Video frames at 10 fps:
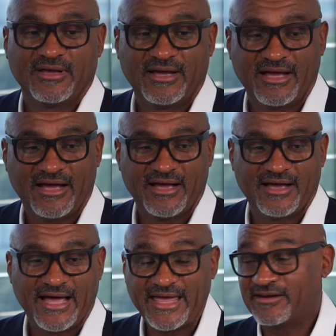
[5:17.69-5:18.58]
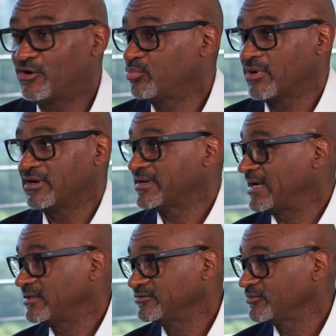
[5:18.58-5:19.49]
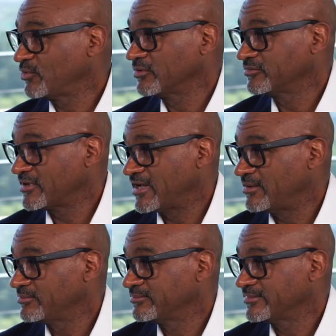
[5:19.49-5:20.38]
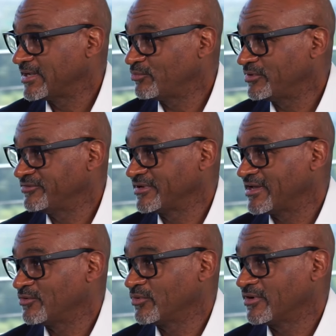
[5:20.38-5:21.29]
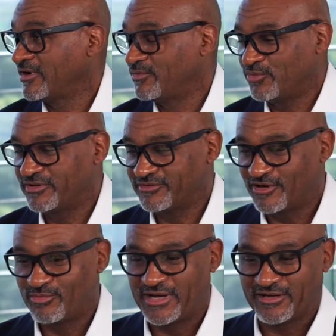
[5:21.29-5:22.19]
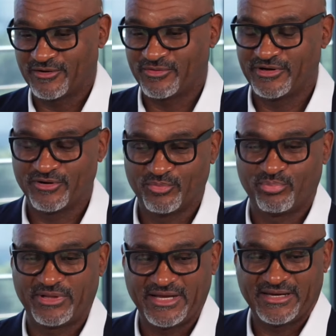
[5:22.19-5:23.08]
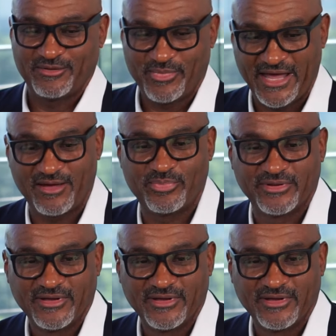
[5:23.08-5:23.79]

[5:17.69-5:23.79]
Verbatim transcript: Uh, I had no prior knowledge of workers' comp. That was kind of where I wasn't on my career planning map.